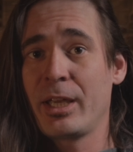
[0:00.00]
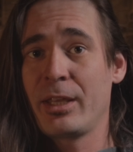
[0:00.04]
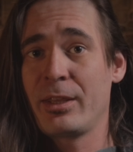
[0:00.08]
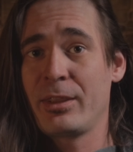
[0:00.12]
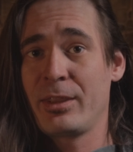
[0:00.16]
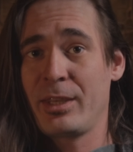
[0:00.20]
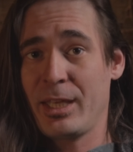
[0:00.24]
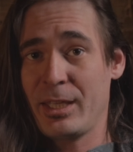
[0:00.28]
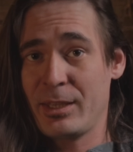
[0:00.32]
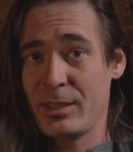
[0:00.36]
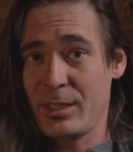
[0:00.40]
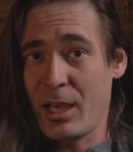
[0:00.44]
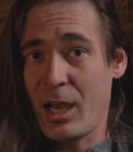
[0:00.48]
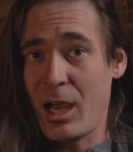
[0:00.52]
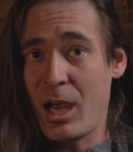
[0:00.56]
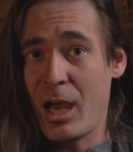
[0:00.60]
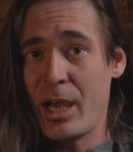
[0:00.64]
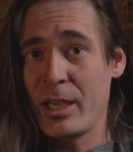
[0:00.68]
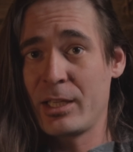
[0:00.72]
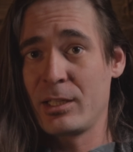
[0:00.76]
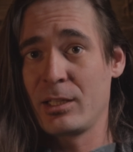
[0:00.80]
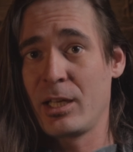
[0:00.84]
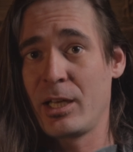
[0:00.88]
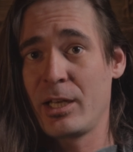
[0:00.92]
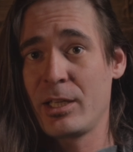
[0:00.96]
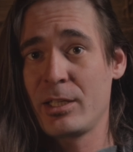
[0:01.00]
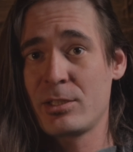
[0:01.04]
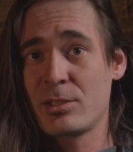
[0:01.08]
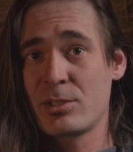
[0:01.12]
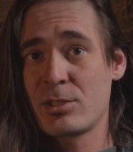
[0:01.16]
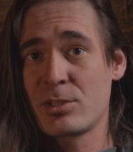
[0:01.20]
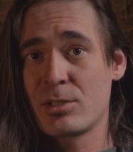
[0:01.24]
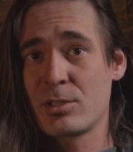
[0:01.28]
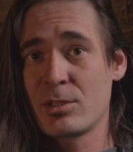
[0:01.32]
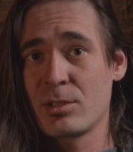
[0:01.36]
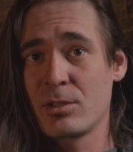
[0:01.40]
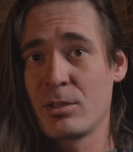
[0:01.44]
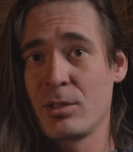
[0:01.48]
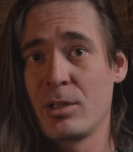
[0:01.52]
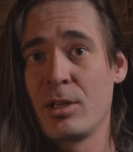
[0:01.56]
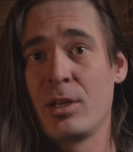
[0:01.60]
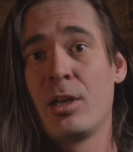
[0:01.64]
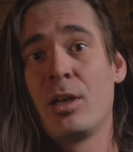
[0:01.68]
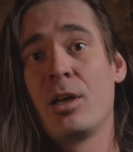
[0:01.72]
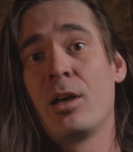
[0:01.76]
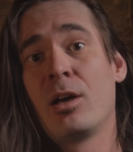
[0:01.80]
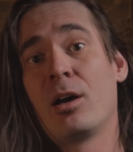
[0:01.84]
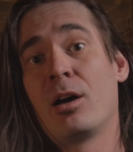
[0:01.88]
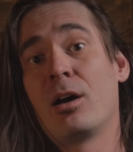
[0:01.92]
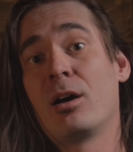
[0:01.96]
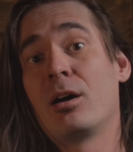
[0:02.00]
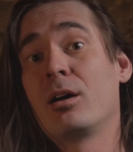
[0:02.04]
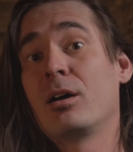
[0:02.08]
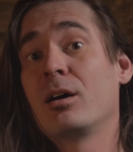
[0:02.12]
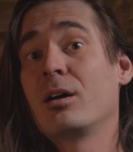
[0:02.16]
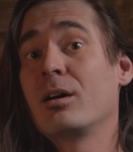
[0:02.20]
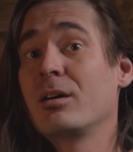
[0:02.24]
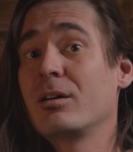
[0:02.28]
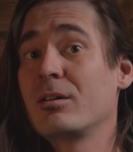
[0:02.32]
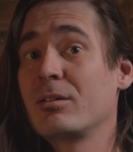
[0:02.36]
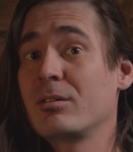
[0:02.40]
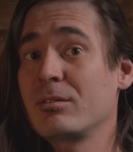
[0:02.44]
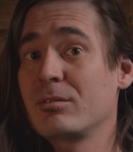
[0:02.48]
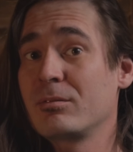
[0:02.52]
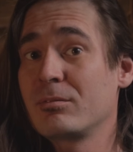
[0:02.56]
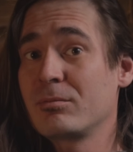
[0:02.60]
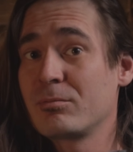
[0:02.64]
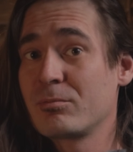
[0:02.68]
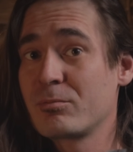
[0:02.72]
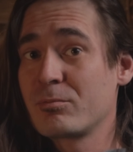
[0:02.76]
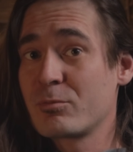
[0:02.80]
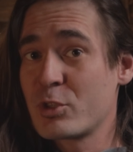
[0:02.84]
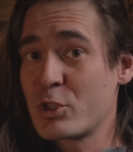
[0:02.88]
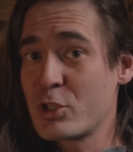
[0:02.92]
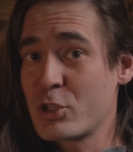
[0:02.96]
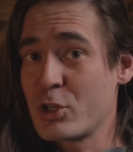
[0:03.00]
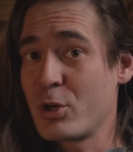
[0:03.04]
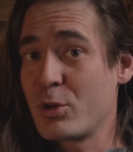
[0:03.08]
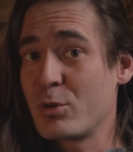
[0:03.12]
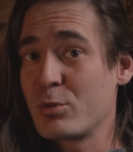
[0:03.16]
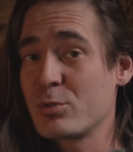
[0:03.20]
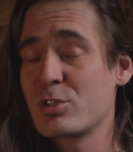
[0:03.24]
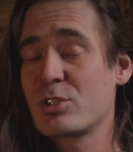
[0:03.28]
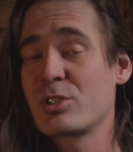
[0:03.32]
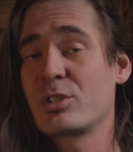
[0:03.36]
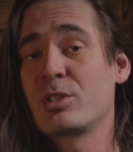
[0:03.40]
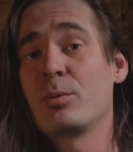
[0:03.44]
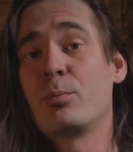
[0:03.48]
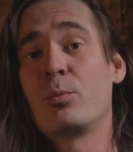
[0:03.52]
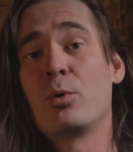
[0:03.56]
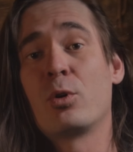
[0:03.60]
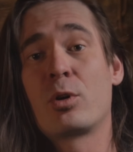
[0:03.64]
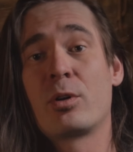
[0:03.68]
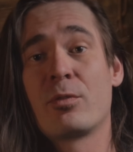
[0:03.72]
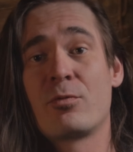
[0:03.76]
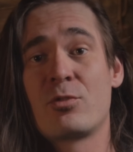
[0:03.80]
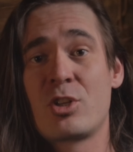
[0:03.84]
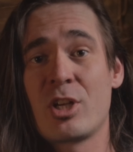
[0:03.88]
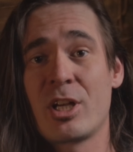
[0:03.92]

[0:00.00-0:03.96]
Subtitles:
and then the highlights shows the book of